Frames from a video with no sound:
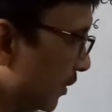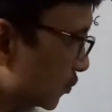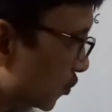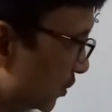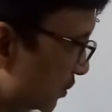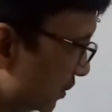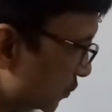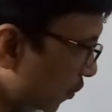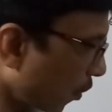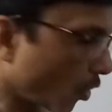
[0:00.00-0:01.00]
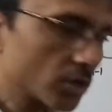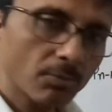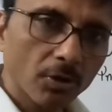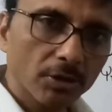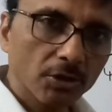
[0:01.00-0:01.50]
So this is odd
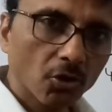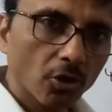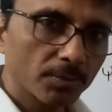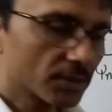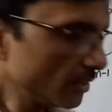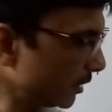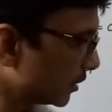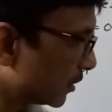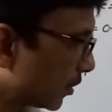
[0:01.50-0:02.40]
molecular orbital.